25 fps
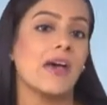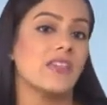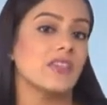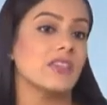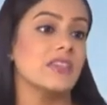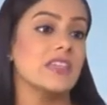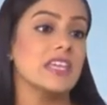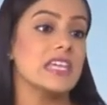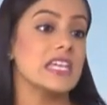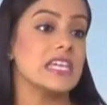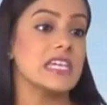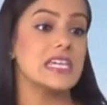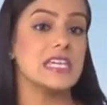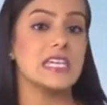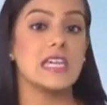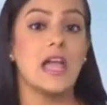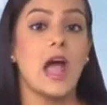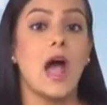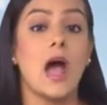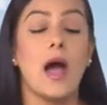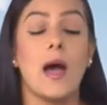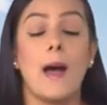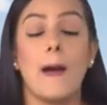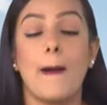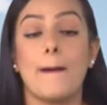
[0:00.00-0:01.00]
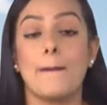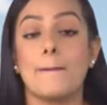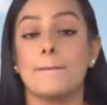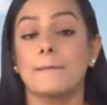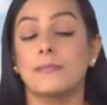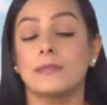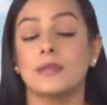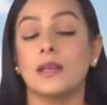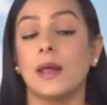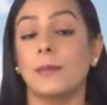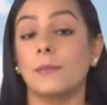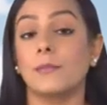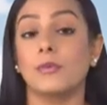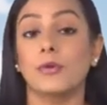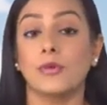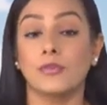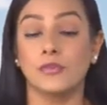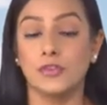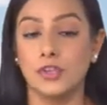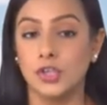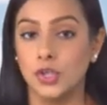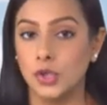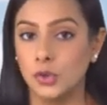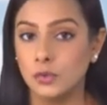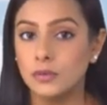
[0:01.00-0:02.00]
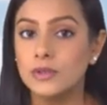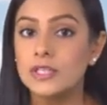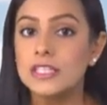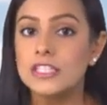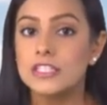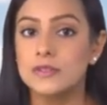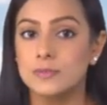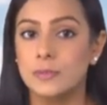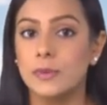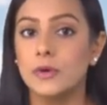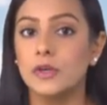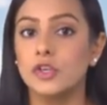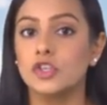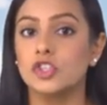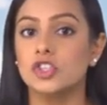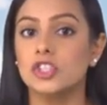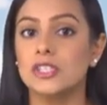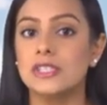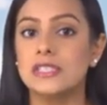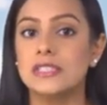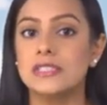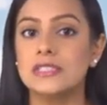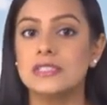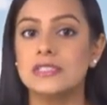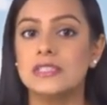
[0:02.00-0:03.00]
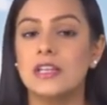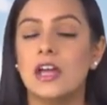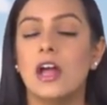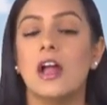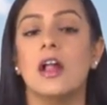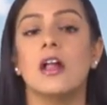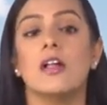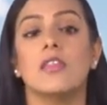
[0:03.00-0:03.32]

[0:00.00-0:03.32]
the number of units purchased,